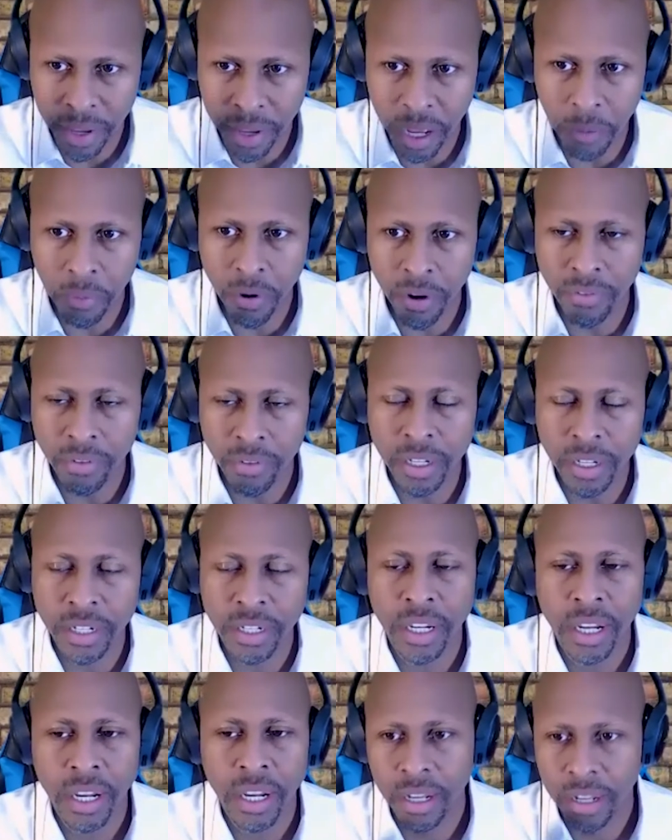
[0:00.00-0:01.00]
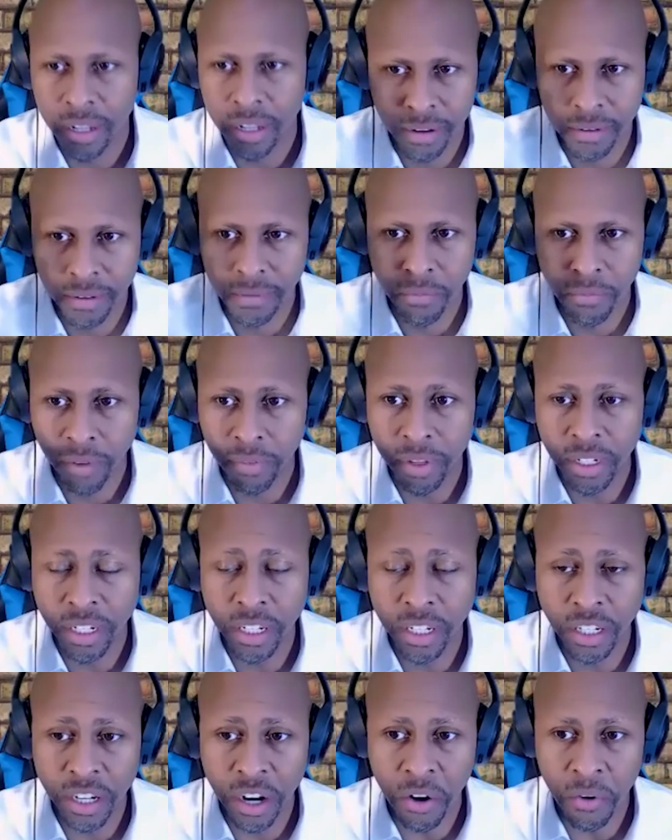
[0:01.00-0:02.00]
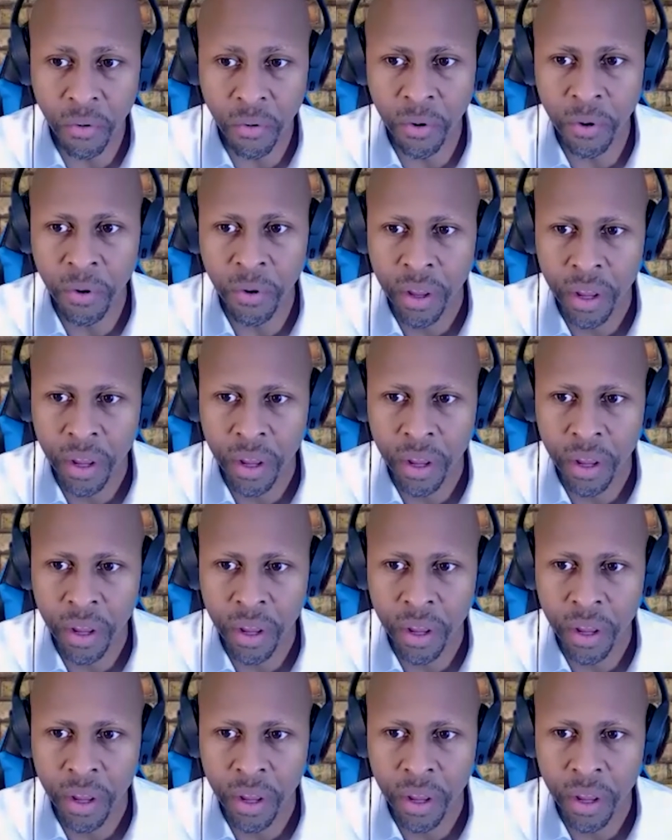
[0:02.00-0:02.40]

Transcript: male privilege, privilege in general.